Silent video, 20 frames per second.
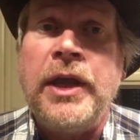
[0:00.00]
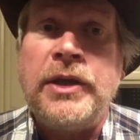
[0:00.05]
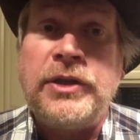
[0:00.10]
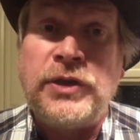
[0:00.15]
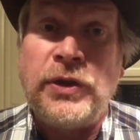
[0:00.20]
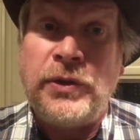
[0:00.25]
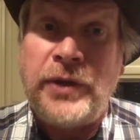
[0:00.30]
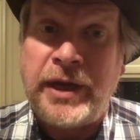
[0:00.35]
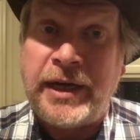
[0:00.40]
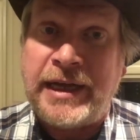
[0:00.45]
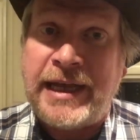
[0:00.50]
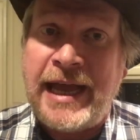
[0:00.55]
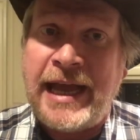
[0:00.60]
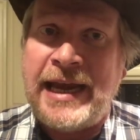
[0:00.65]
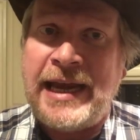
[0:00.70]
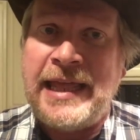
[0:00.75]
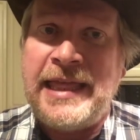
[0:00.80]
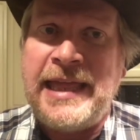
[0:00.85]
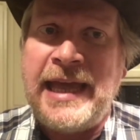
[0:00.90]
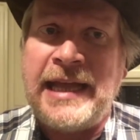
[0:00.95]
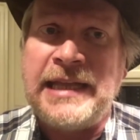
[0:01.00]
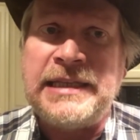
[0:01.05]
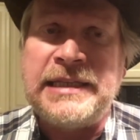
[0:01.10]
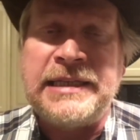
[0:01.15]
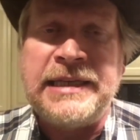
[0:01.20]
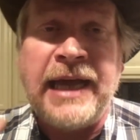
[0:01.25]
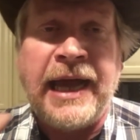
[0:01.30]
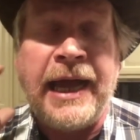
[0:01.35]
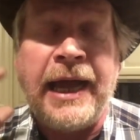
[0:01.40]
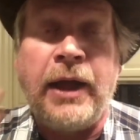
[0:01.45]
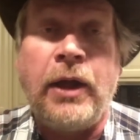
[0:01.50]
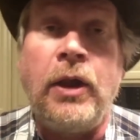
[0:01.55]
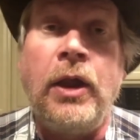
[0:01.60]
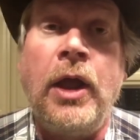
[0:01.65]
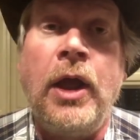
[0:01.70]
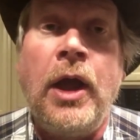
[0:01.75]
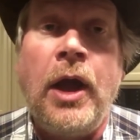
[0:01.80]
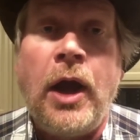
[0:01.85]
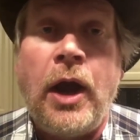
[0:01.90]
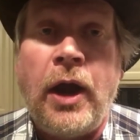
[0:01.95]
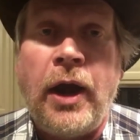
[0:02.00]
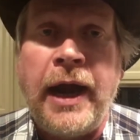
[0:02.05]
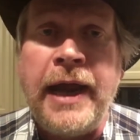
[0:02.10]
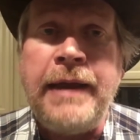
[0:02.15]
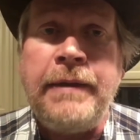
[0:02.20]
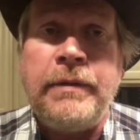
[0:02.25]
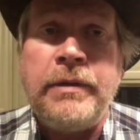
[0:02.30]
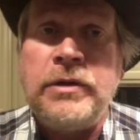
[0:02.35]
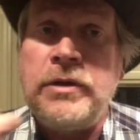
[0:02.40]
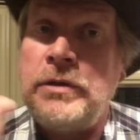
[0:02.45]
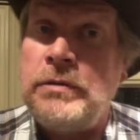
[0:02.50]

So they're kind of that style, all right?